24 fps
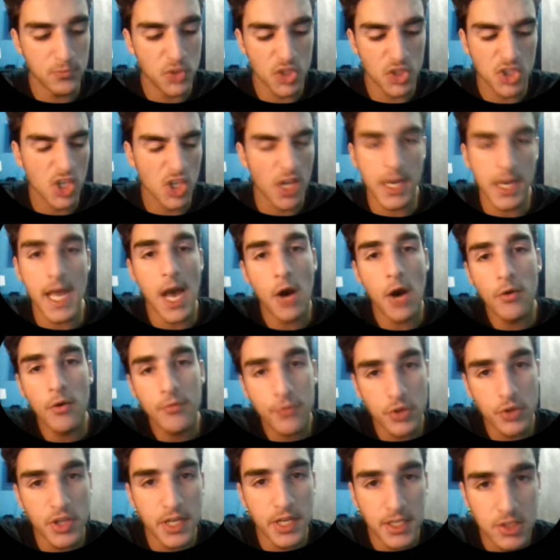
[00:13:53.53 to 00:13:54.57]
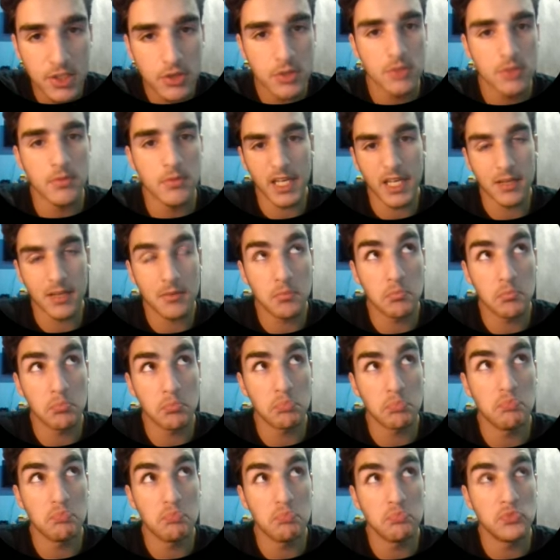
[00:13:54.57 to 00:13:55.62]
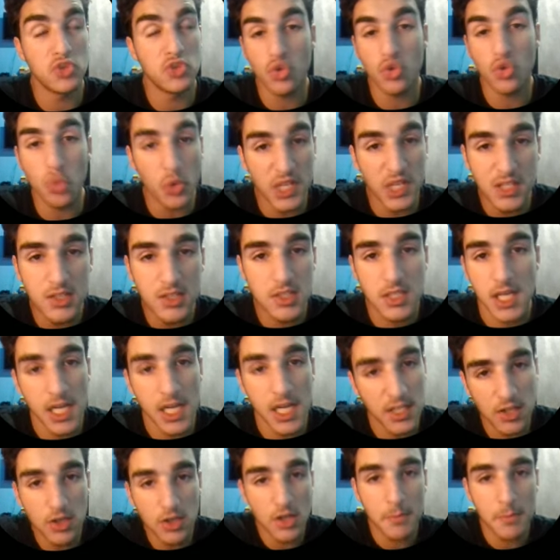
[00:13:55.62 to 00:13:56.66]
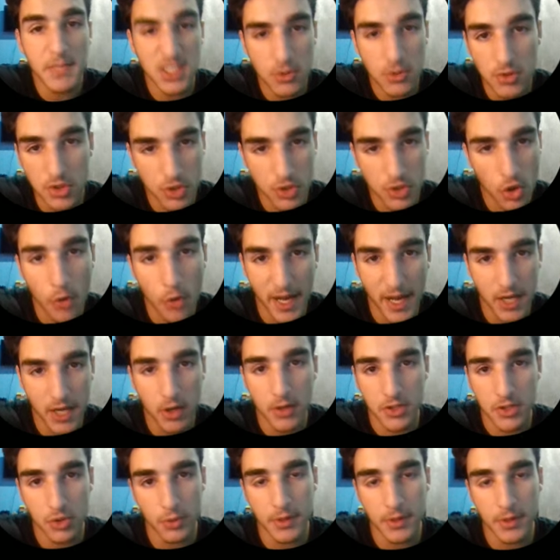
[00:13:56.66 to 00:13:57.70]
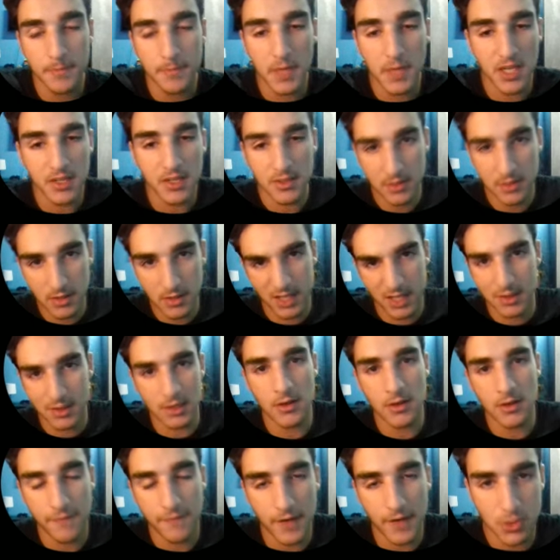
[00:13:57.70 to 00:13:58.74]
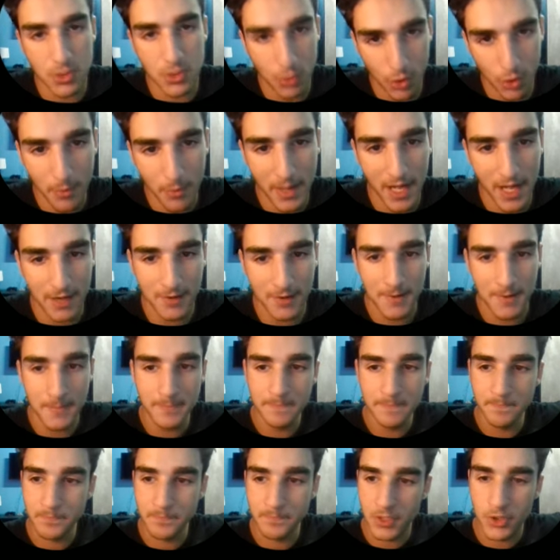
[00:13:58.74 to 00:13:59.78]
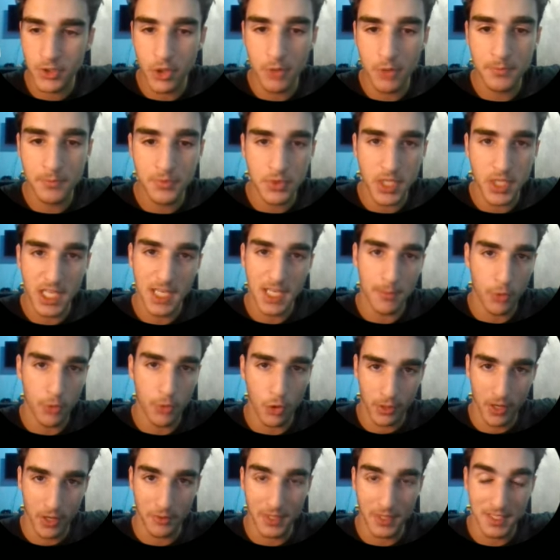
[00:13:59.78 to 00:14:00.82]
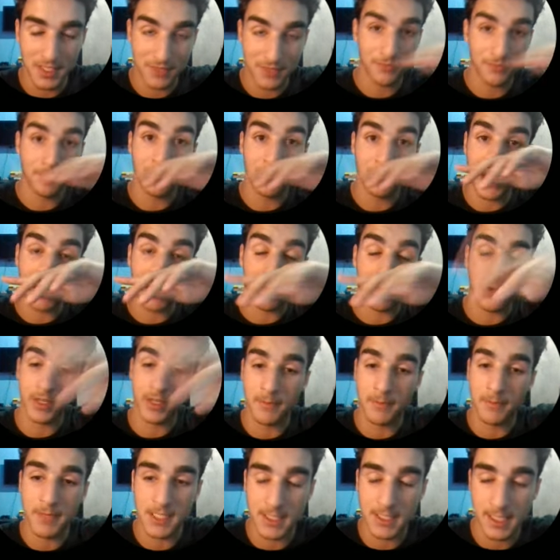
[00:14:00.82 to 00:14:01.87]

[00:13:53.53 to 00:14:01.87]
just cut it out for the next like 2 weeks, and then you can basically just go back onto it and like the effects will go back. So taking pre-workout, that's kind of one of the